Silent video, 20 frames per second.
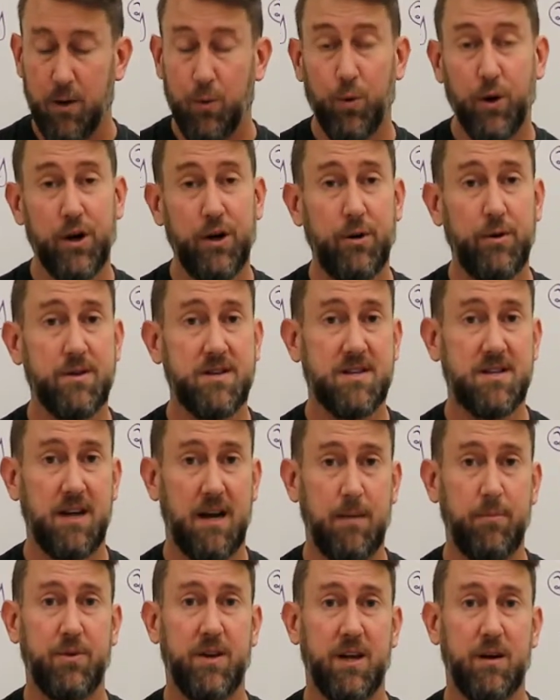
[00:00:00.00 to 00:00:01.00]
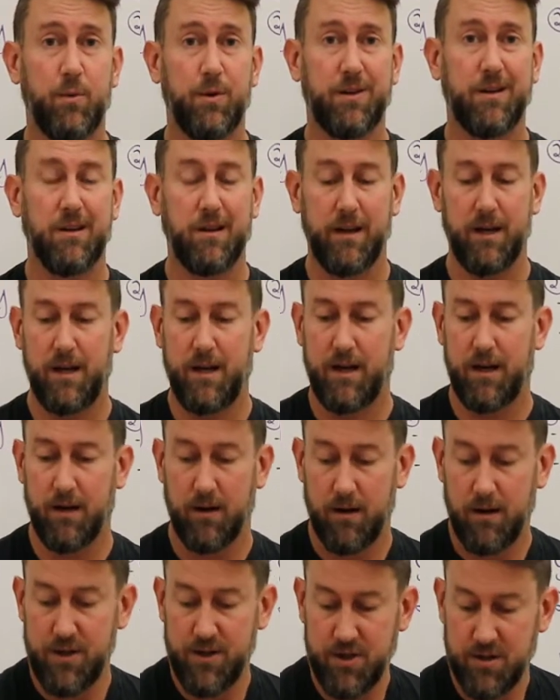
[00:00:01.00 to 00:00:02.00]
We're going to do the same thing with the lid
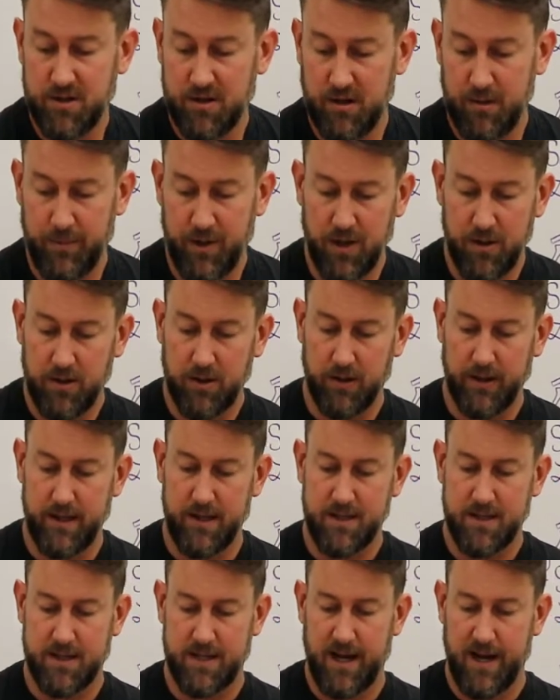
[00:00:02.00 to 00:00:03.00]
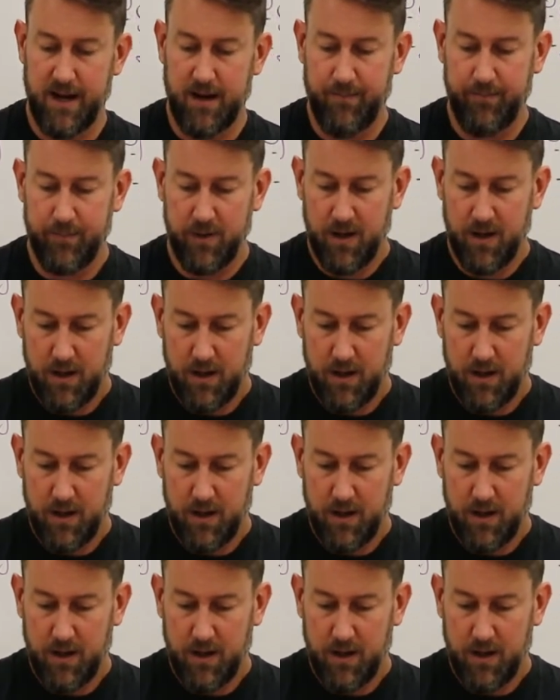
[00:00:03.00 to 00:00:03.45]
here. It's just going to be on the lid instead.